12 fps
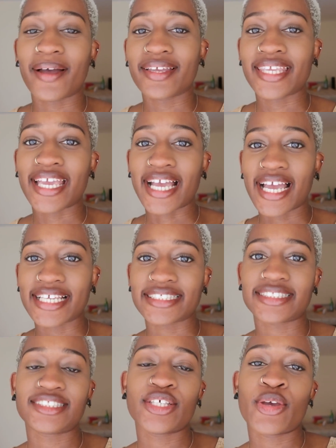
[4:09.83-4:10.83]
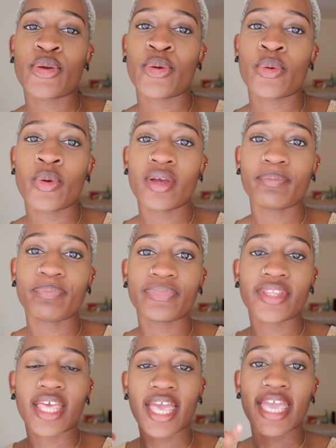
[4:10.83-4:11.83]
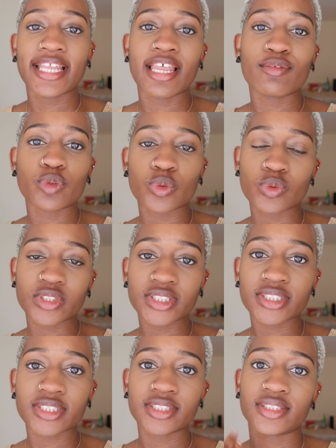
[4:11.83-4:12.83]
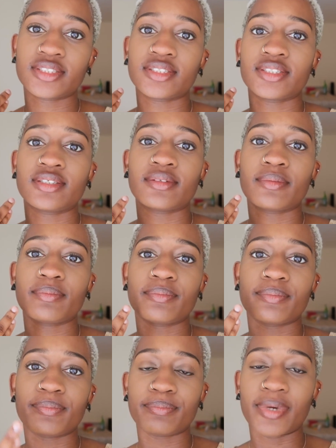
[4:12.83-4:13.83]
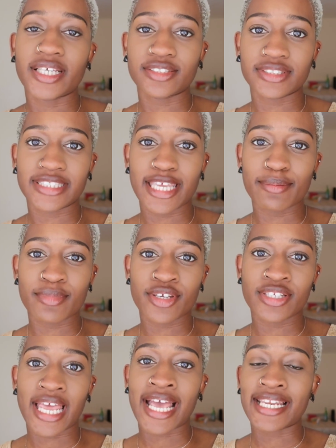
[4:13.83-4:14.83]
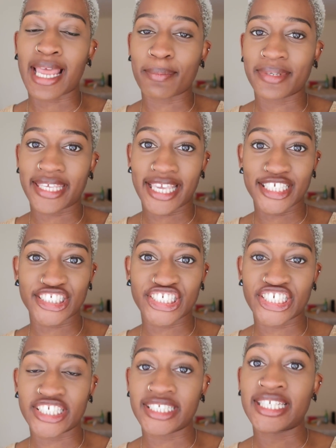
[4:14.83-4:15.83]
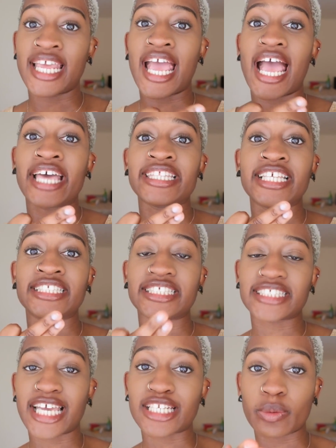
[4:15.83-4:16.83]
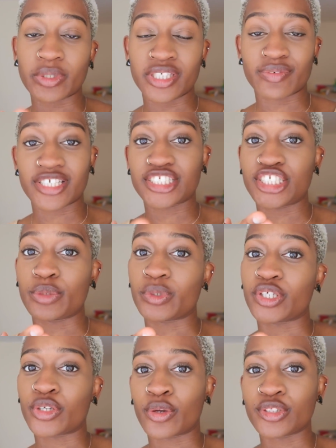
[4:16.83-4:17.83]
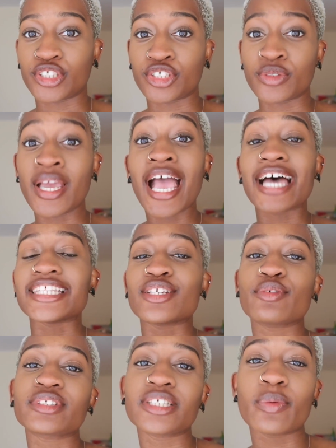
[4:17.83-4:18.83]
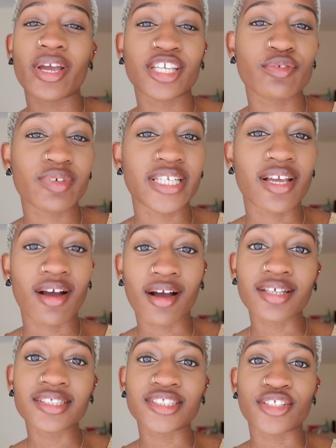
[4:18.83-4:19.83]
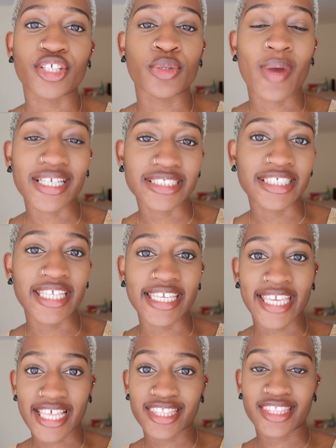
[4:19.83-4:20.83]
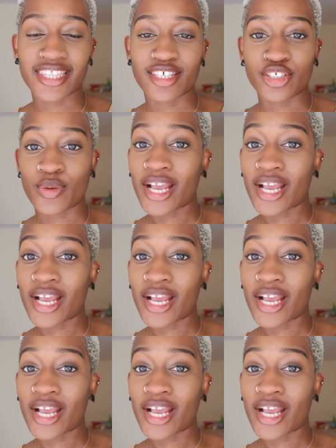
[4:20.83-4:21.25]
but yeah guys, so A-levels, personal statement and application, and then deciding what university you want to go to, and then obviously working really hard so that you actually get